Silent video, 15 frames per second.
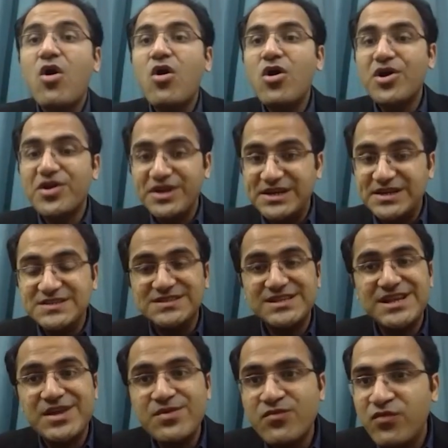or it is
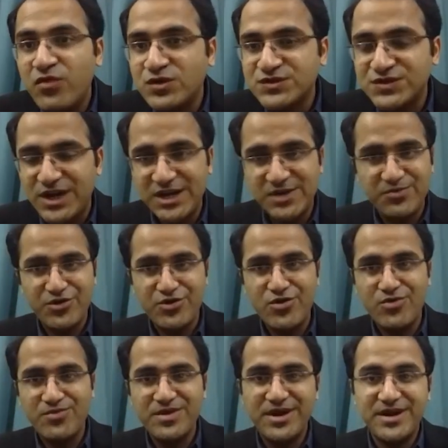lymphocyte
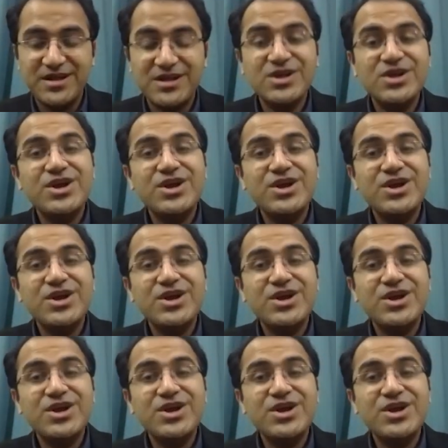predominant.